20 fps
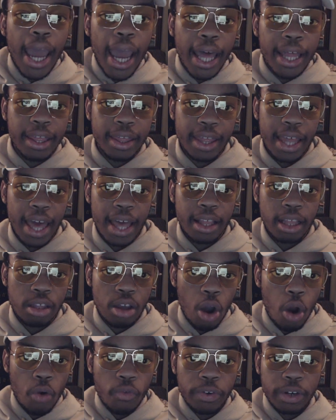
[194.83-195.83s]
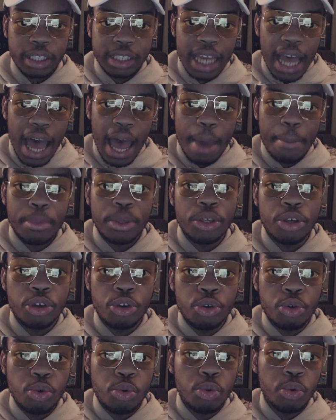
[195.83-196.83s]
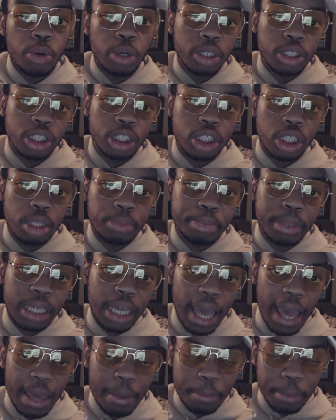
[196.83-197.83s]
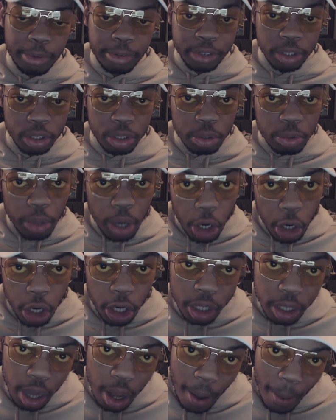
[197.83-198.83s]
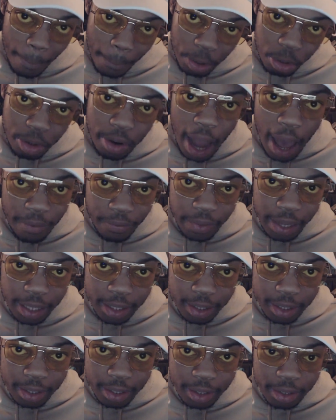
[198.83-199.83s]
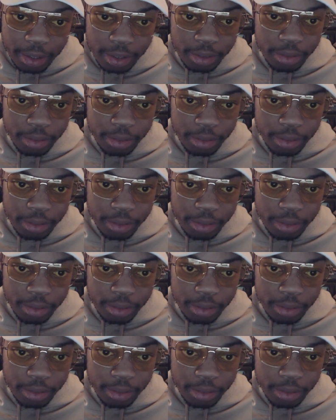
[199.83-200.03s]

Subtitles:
and then over time you should be able to earn a profit.